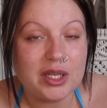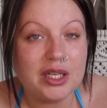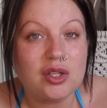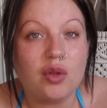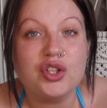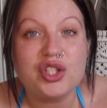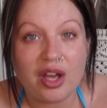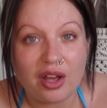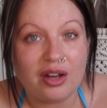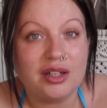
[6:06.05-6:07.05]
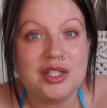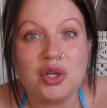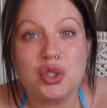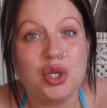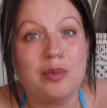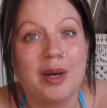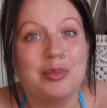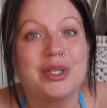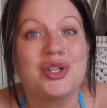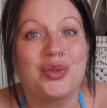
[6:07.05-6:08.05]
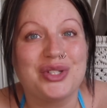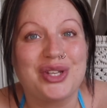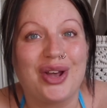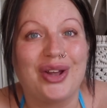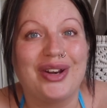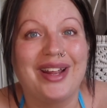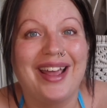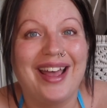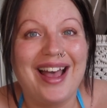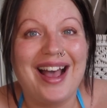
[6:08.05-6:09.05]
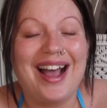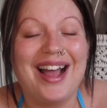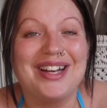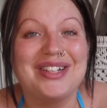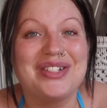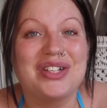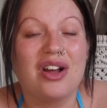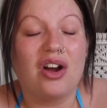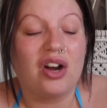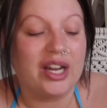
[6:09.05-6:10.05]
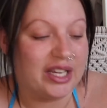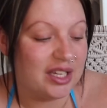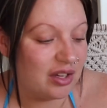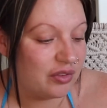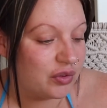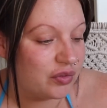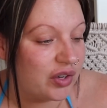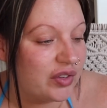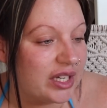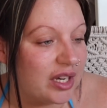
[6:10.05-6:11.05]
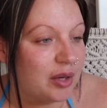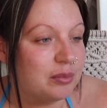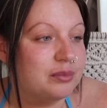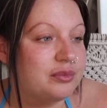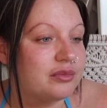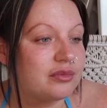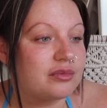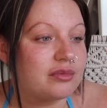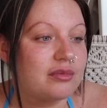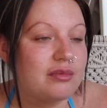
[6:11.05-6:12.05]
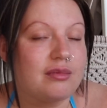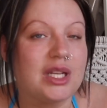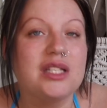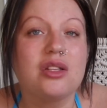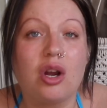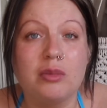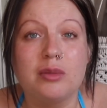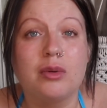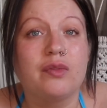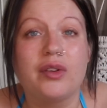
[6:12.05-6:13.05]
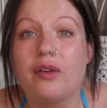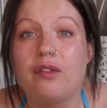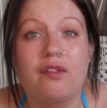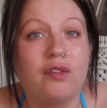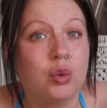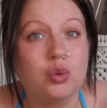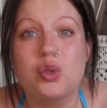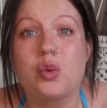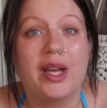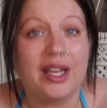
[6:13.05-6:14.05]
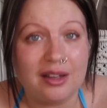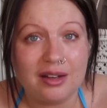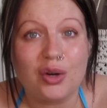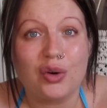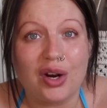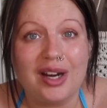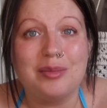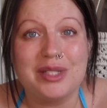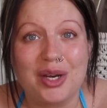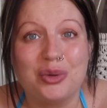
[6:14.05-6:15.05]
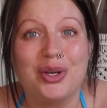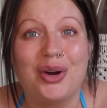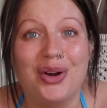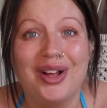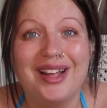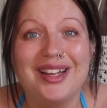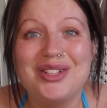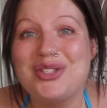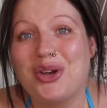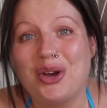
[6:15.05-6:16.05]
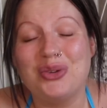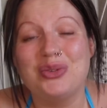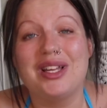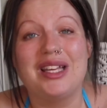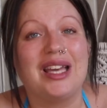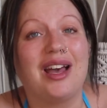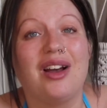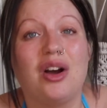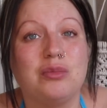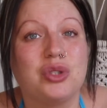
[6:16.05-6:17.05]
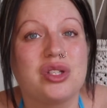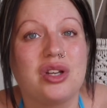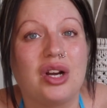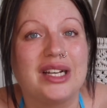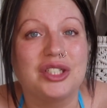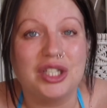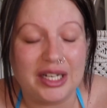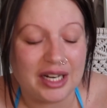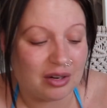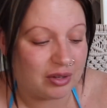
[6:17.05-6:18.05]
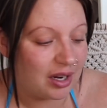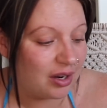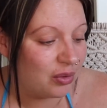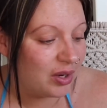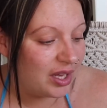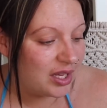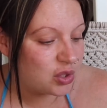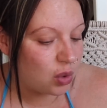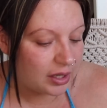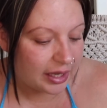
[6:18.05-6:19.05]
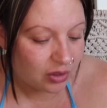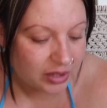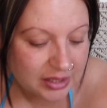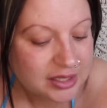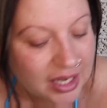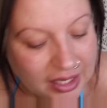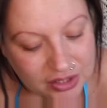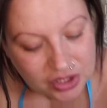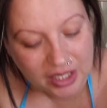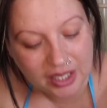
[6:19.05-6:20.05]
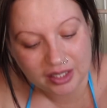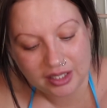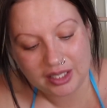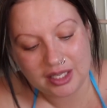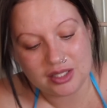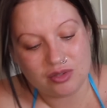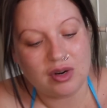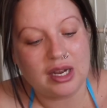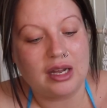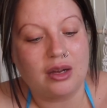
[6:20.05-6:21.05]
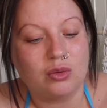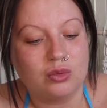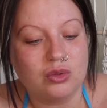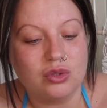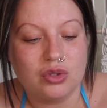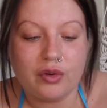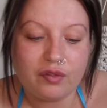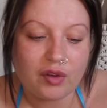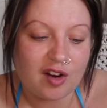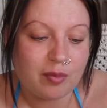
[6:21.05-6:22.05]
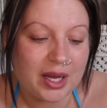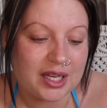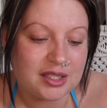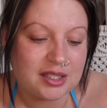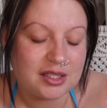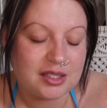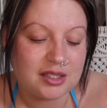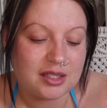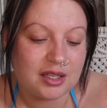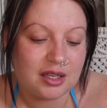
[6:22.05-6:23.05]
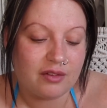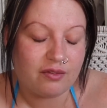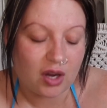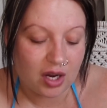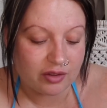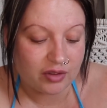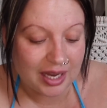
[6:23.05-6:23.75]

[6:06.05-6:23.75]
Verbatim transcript: It's on the turn. It's not too bad, but it's on the turn. And I, I feel very, um, it's time of the month, full swing. All right, let me tell you. all so yeah, I'm just like chilling out now. It's quite late on in the day actually. It is around five past five.